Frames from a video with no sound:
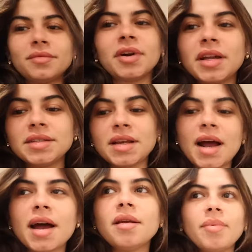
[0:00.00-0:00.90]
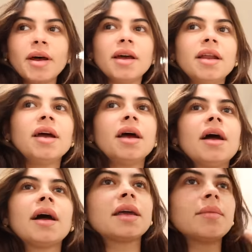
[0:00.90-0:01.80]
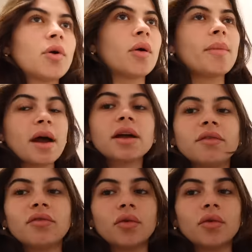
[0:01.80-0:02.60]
freaking sad, but I keep going back and